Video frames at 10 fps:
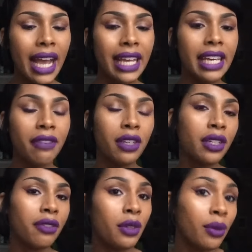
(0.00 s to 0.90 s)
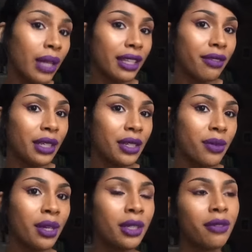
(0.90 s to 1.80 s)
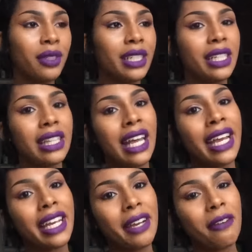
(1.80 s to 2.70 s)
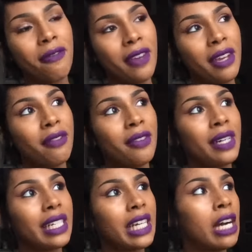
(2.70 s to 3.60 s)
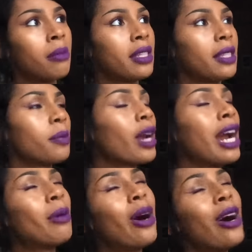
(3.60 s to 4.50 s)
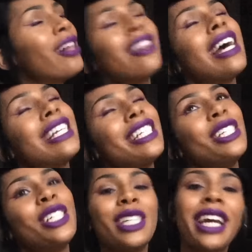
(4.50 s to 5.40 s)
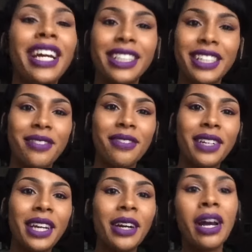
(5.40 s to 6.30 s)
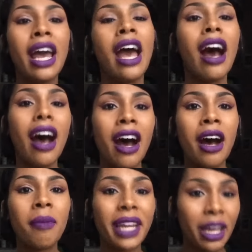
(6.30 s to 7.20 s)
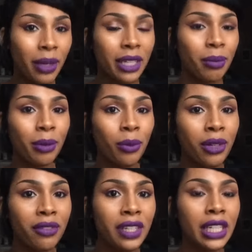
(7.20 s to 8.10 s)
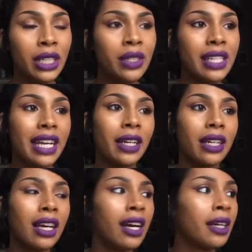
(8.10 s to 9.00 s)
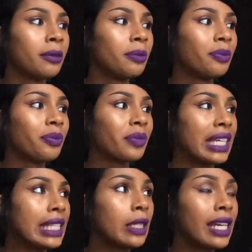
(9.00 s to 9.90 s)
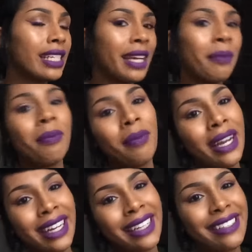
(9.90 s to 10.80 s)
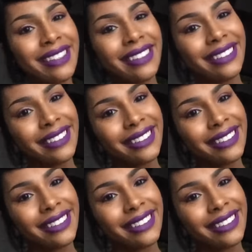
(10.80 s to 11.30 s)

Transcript: If you like the video as well, don't forget to like, favorite, comment, subscribe, all that, and share this video. I can't wait to make more videos, and until next time, bye guys.